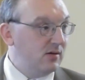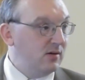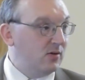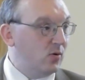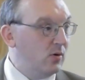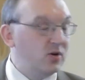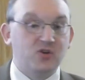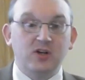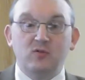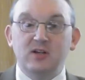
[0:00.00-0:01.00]
And of course,
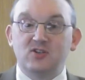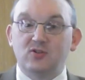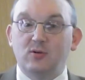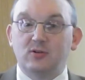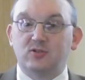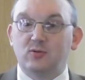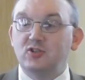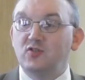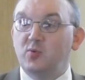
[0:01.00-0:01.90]
it raises all sorts of